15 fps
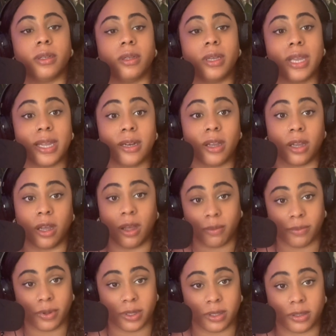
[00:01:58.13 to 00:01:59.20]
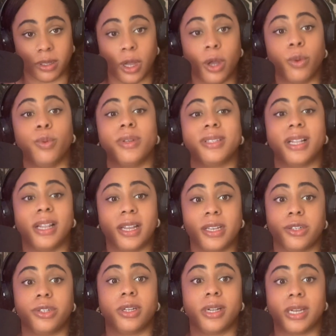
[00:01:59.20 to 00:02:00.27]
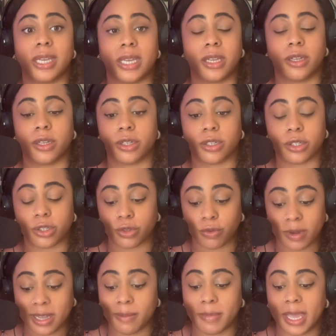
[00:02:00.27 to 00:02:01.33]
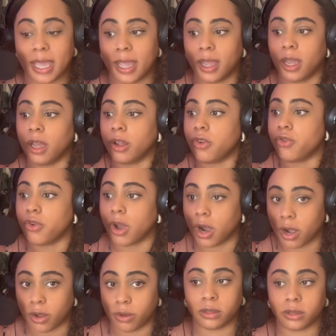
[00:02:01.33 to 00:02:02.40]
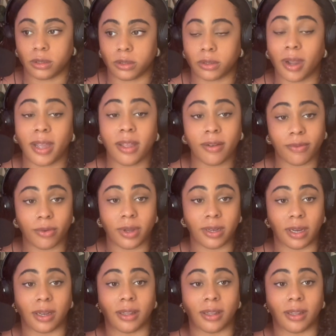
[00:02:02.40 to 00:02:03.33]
inner compass, was literally screaming no. Try avoiding